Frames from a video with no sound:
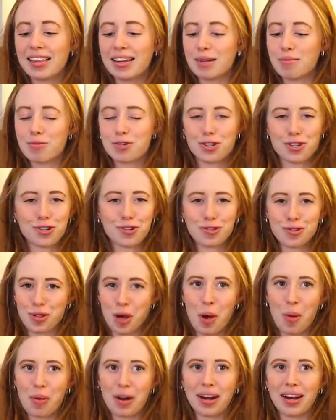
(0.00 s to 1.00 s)
that I'm sure
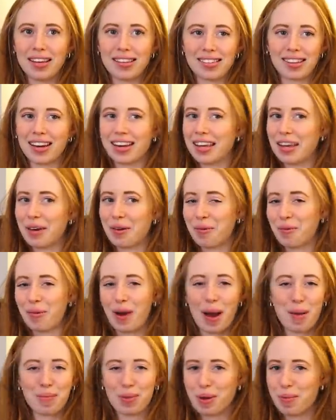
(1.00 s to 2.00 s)
Loen is gonna get
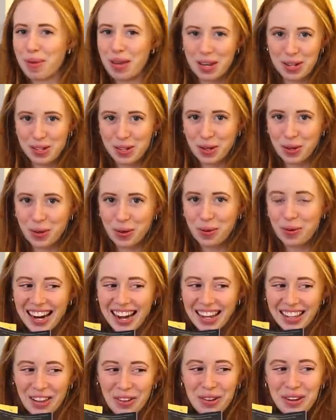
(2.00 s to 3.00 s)
wrapped up into.
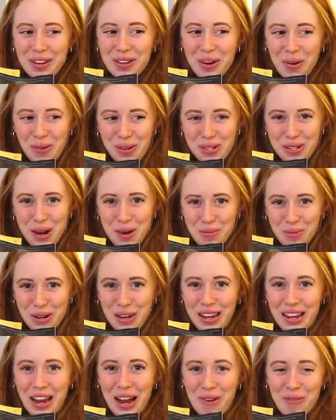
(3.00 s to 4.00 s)
I low-key don't want to stop
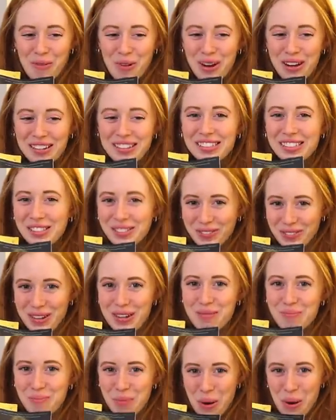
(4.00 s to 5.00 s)
reading. I want to
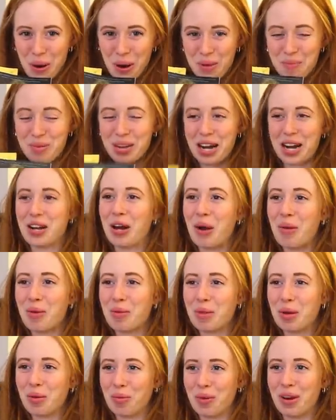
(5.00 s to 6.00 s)
read more, but I know I'm
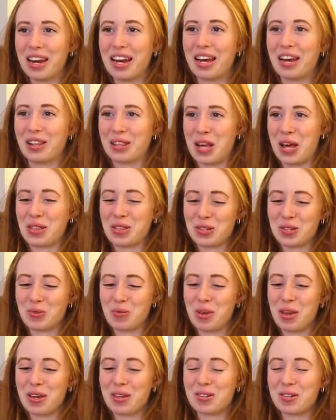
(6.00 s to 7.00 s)
gonna be reading a lot this
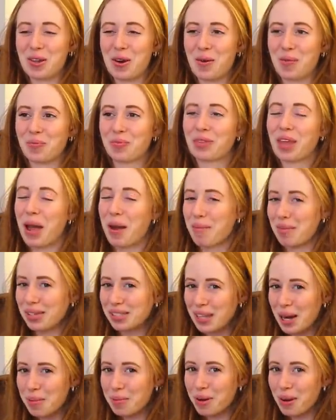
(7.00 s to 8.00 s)
week. So I'm gonna
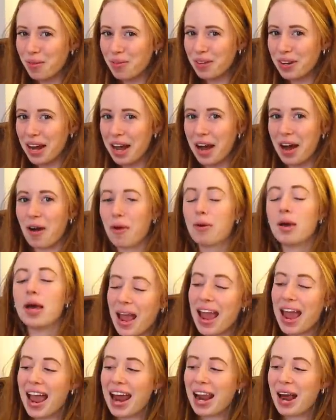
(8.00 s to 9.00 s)
stop here for now,
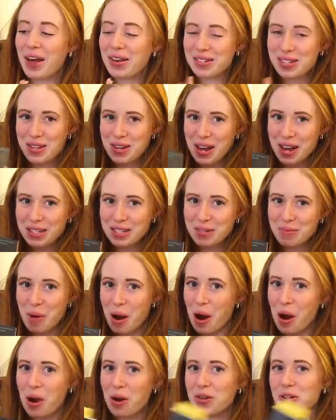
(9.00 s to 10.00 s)
and I'll see you guys
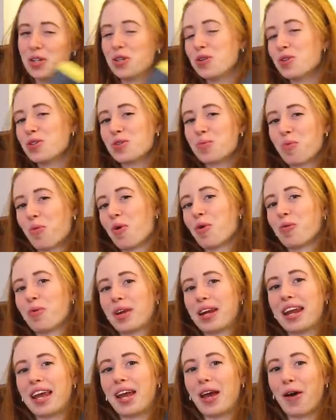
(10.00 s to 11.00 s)
tomorrow to do some more
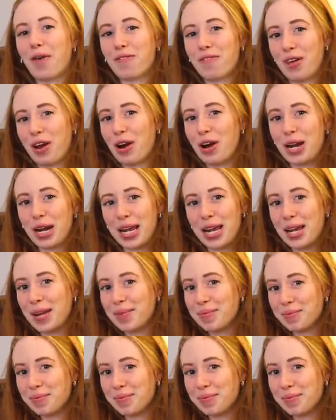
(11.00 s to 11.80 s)
reading of Verity.